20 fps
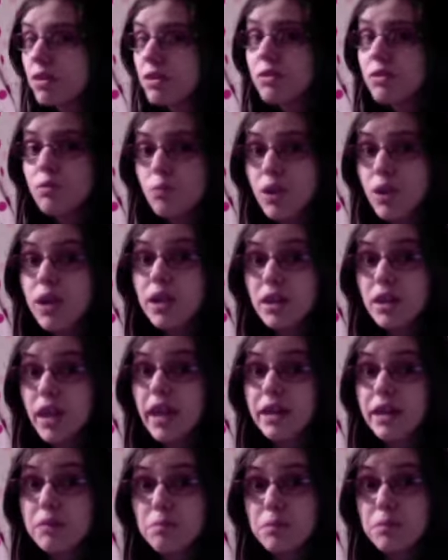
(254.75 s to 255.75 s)
We
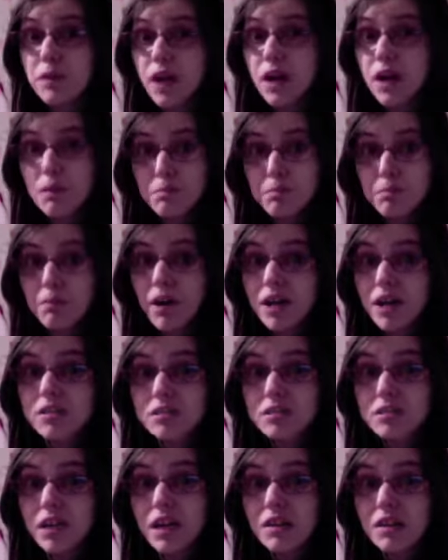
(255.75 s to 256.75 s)
like uh, box
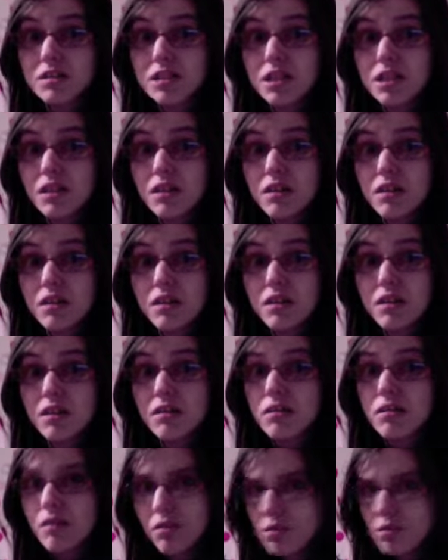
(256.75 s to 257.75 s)
sets.
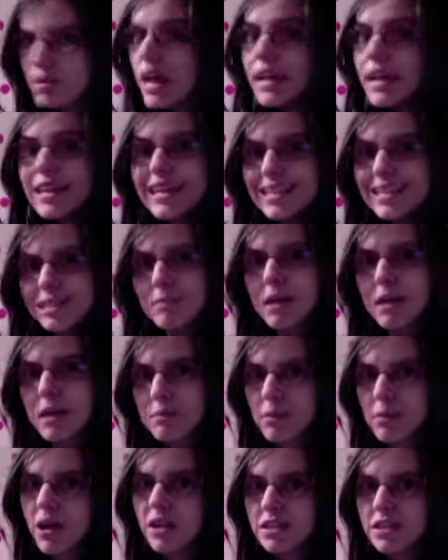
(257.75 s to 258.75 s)
They need to make a
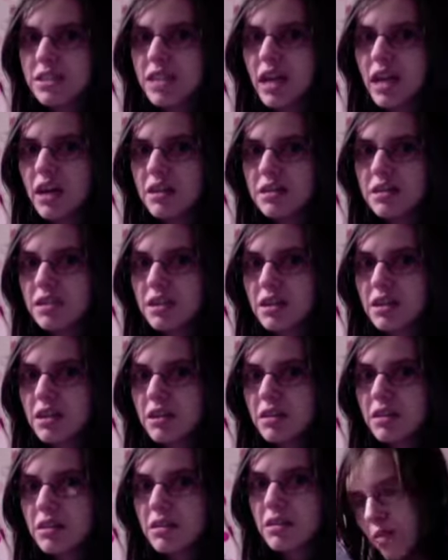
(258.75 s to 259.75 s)
box set.
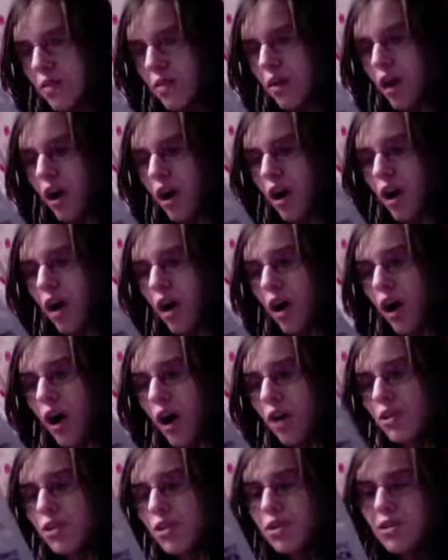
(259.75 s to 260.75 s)

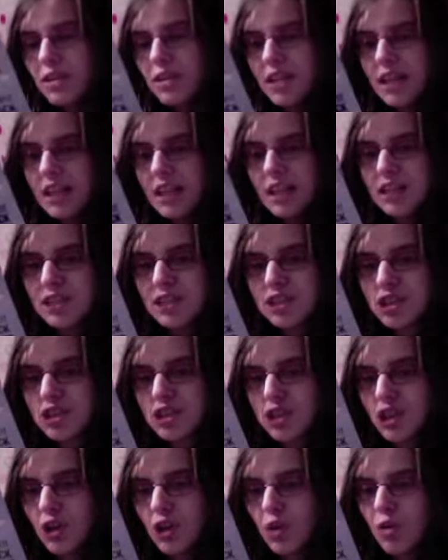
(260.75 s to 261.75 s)
All you need to
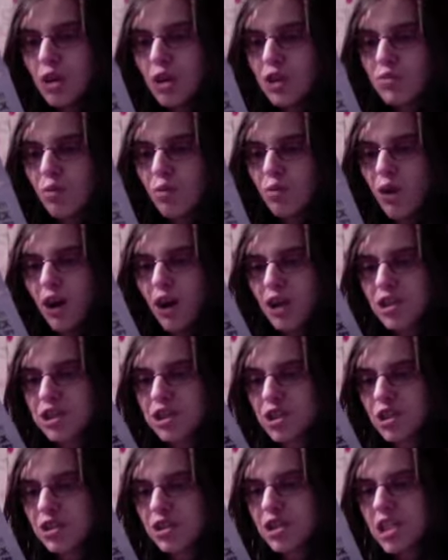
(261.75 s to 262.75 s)
do is wash
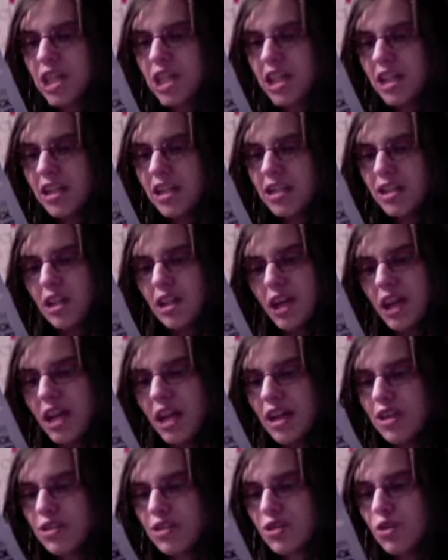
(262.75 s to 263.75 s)
your tea
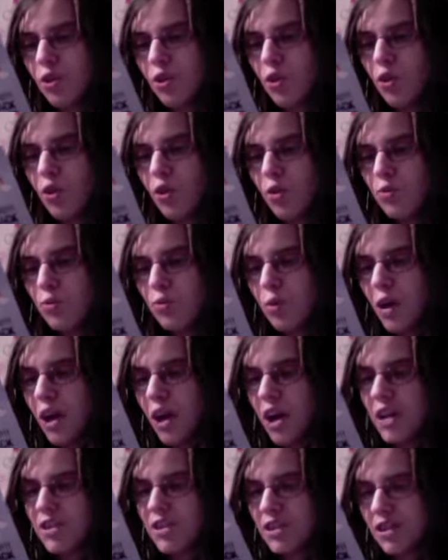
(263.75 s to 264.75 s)
in cold
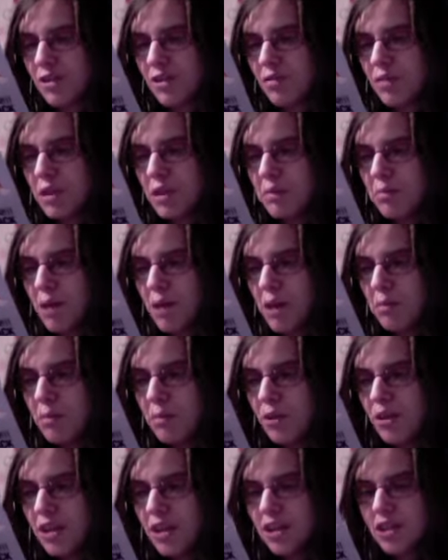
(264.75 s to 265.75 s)
water,
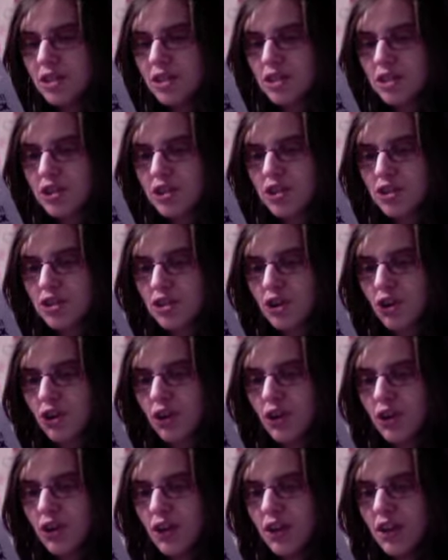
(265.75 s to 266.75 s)
remembering to
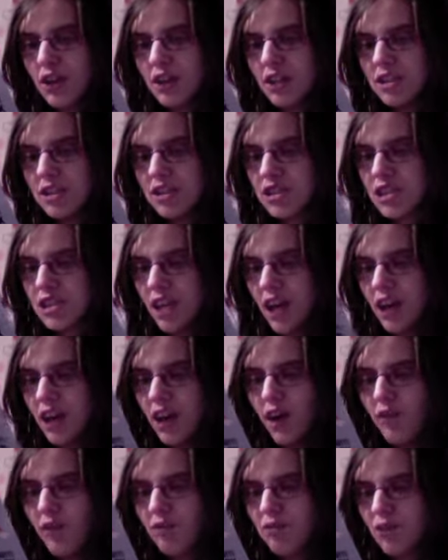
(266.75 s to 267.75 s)
turn it inside
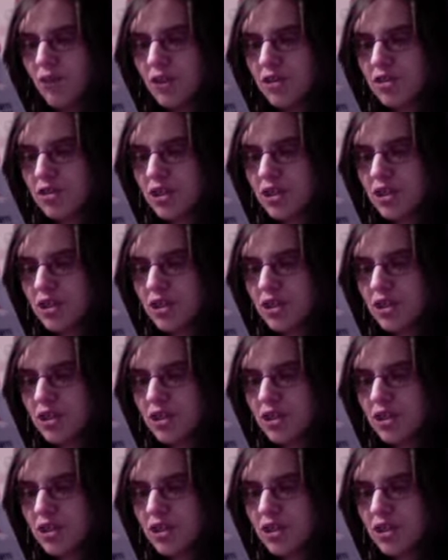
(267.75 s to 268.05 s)
out first.